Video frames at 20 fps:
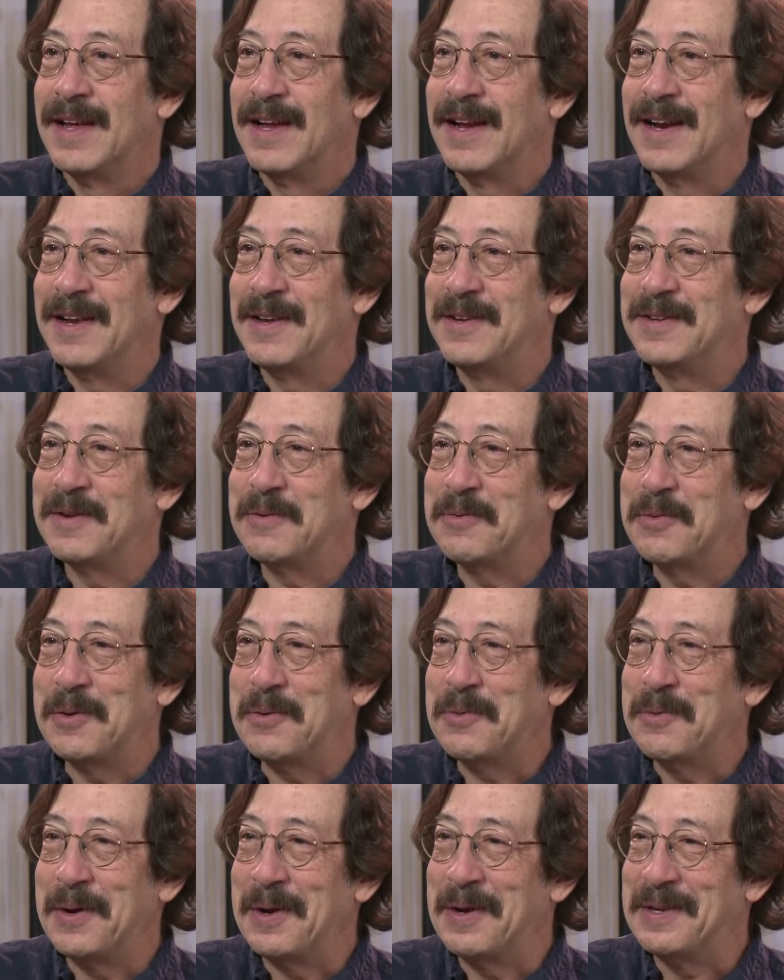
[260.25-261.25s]
And he said,
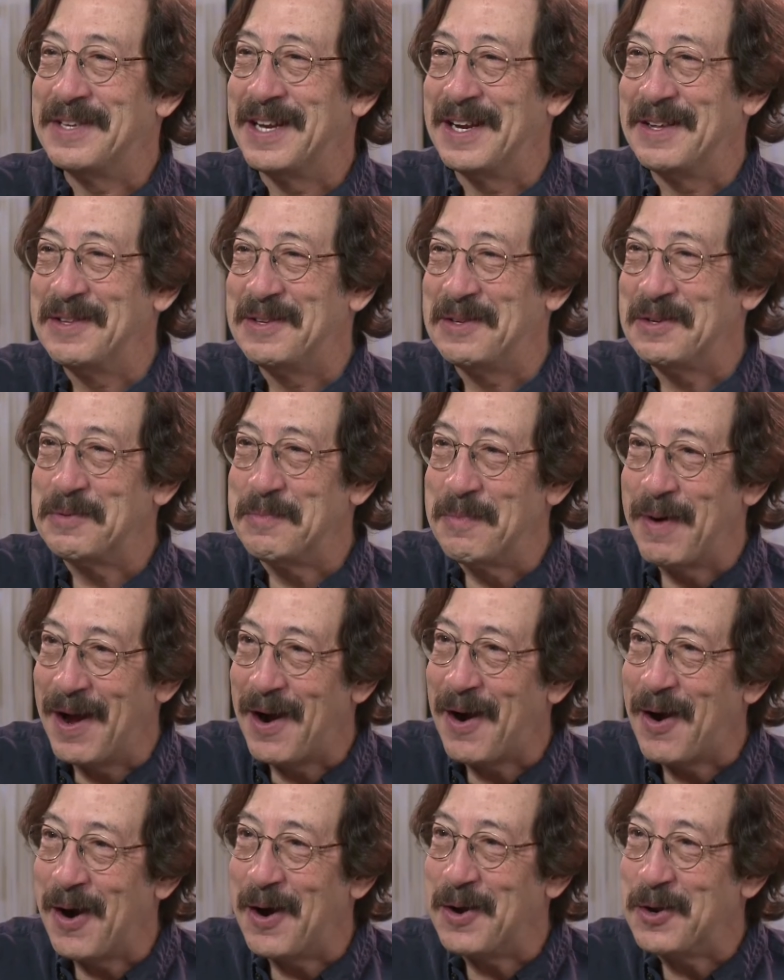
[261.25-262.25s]
wait a second, this is my
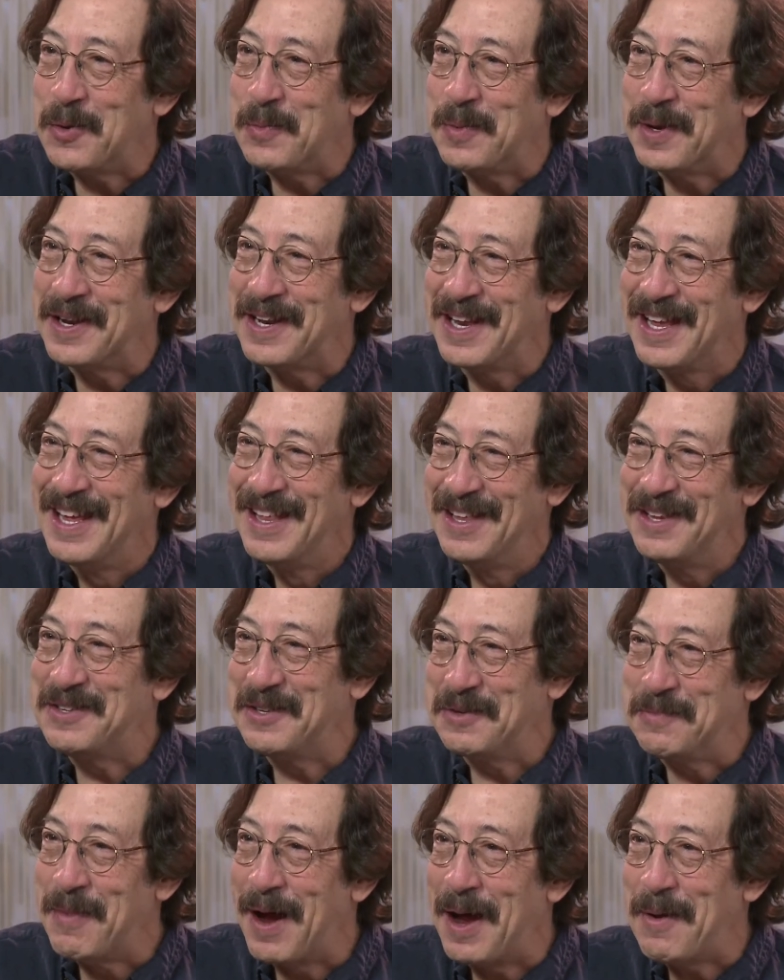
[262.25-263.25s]
heart.
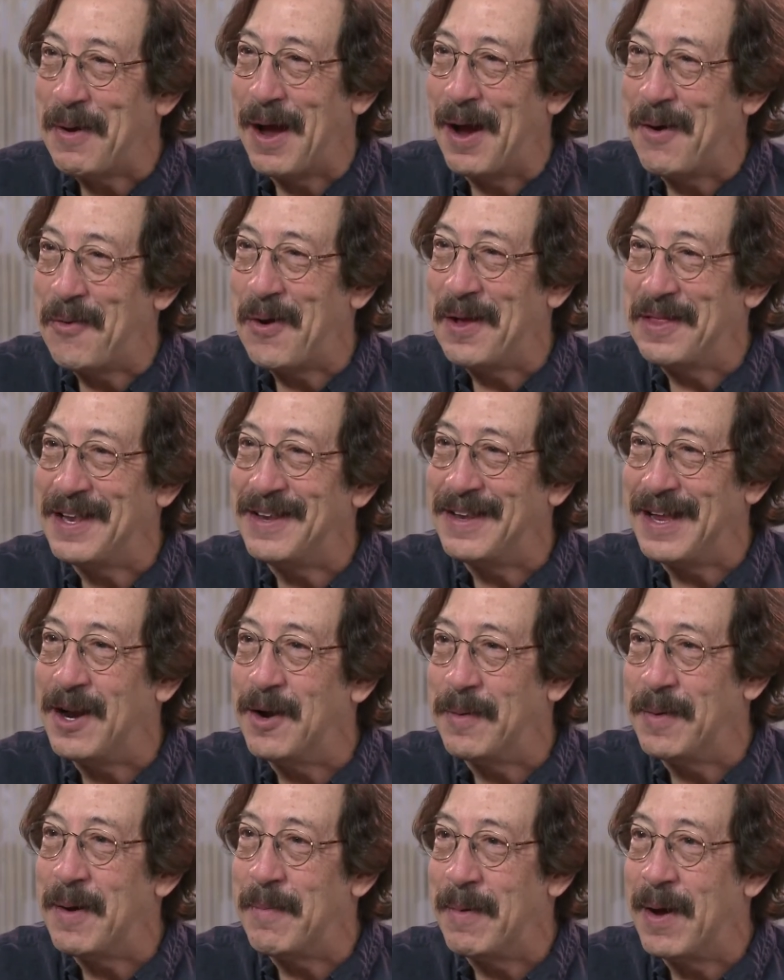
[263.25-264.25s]
I want the data
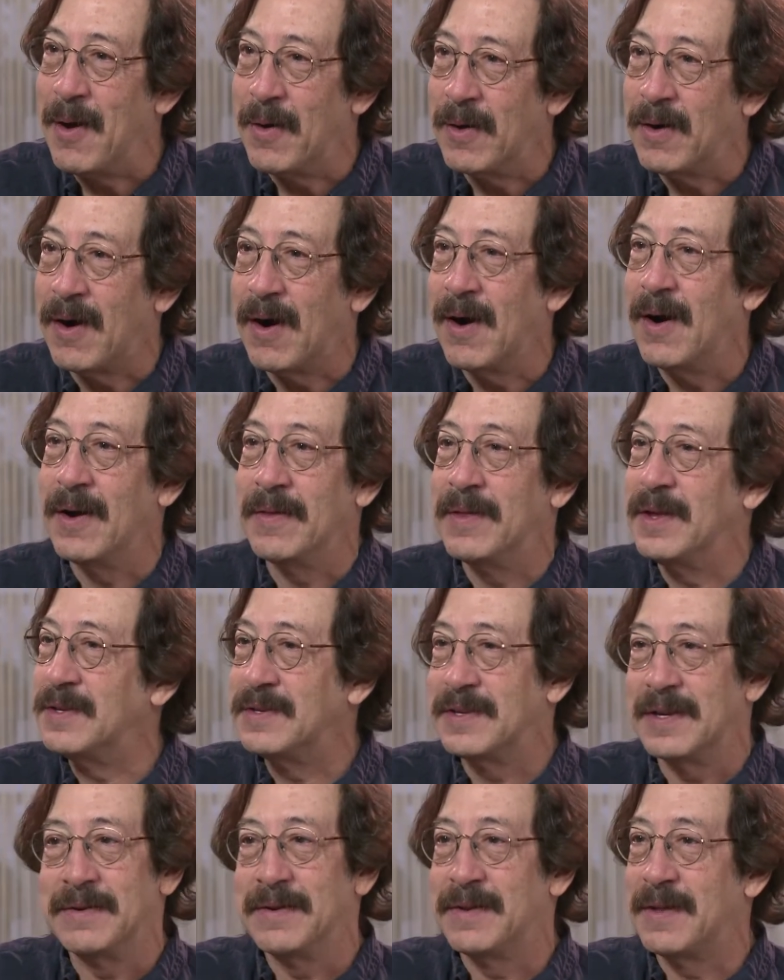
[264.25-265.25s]
about my own heart. And they
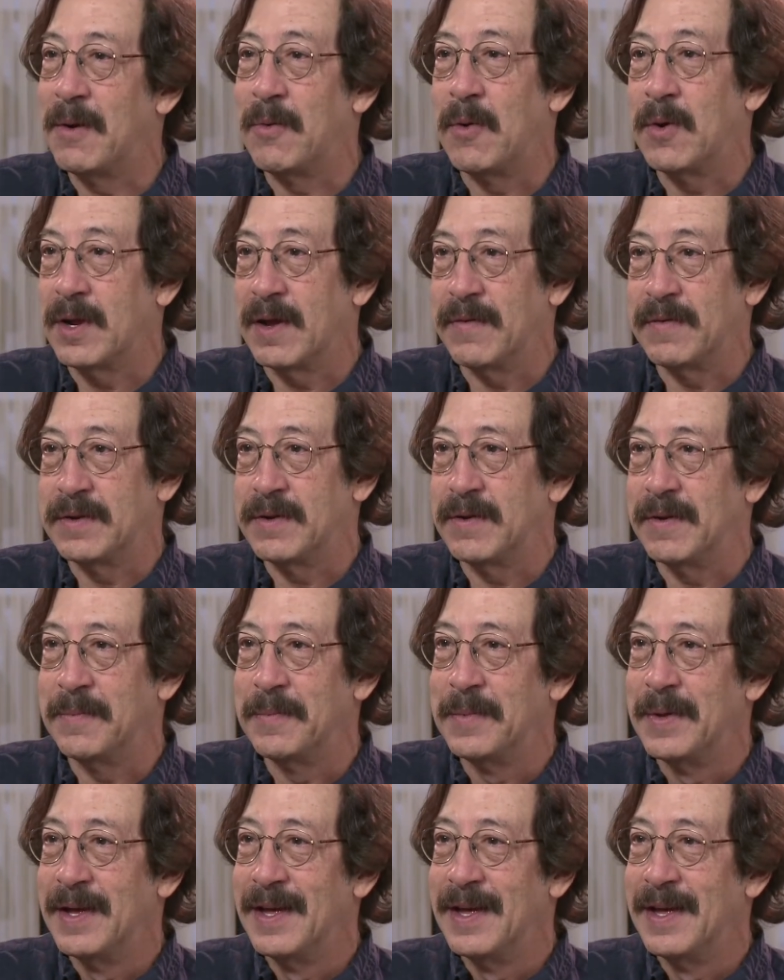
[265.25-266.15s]
said, they won't give it to him.